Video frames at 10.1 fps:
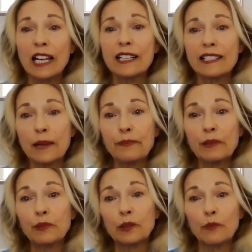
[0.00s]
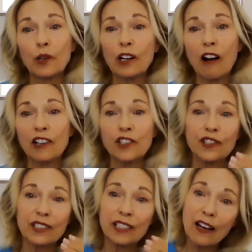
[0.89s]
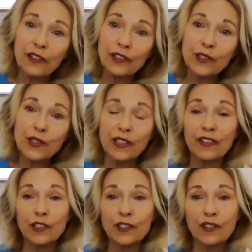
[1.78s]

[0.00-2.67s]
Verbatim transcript: some people are more cautious than others and there's